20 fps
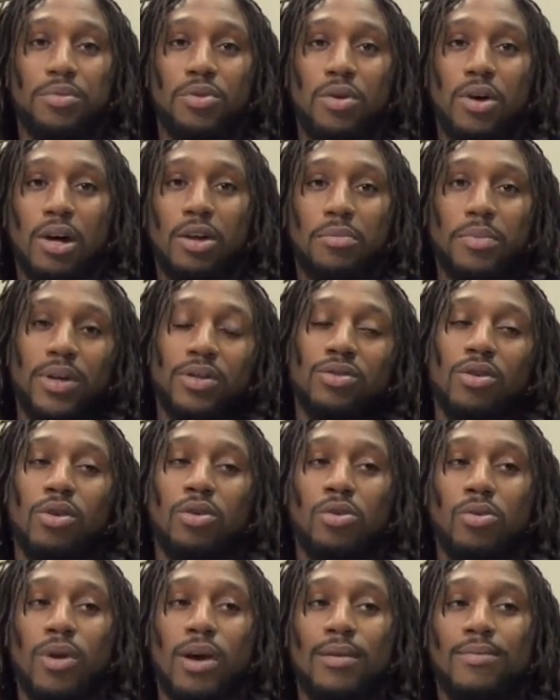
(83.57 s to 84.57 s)
you know, I would have been
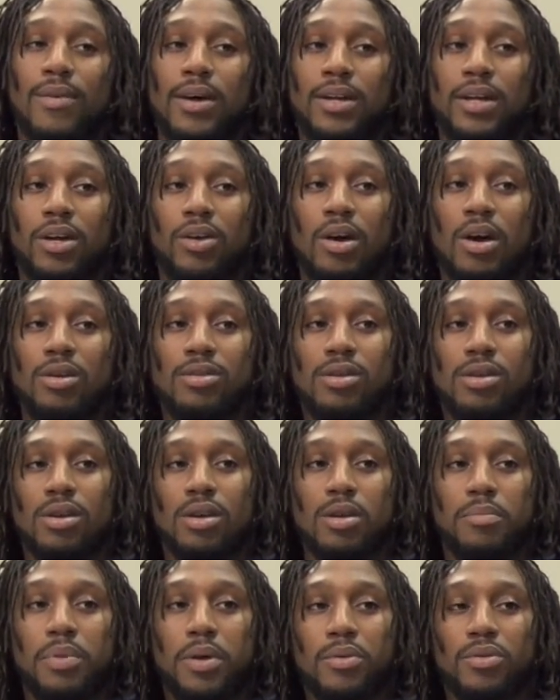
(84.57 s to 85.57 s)
thrown away if I didn't go out there
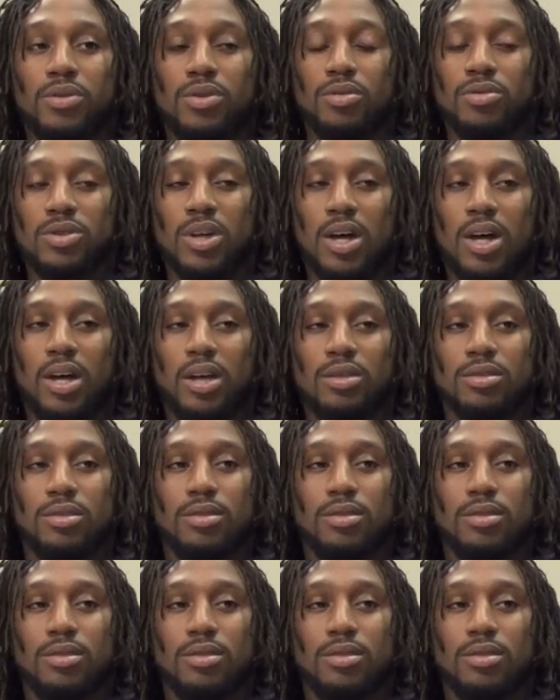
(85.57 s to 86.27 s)
and compete with those guys.